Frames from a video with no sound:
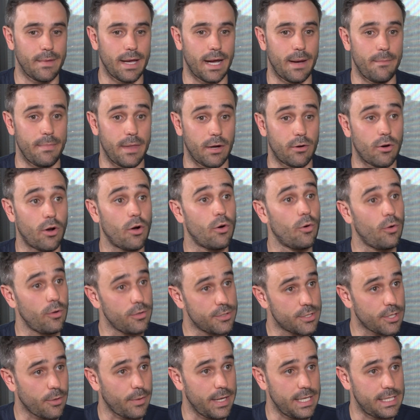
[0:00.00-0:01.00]
There are
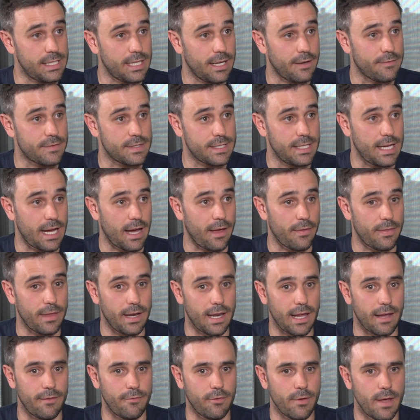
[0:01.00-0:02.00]
also ETFs now that
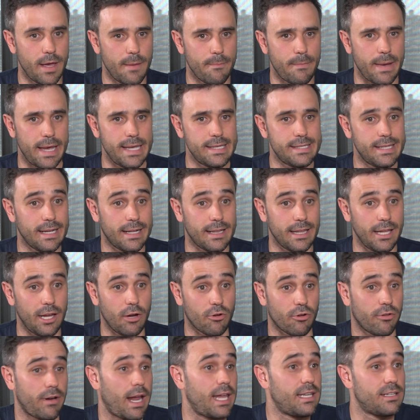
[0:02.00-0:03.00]
have basically
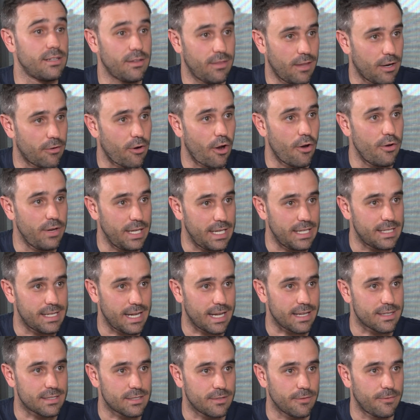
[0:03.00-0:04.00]
created their own
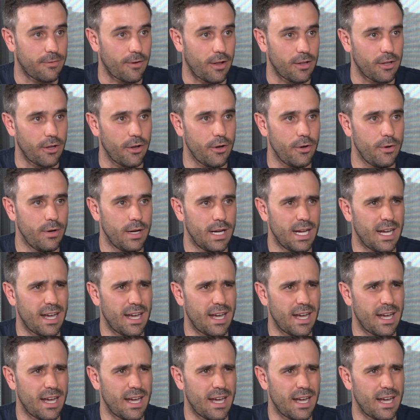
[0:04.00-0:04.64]
index to follow,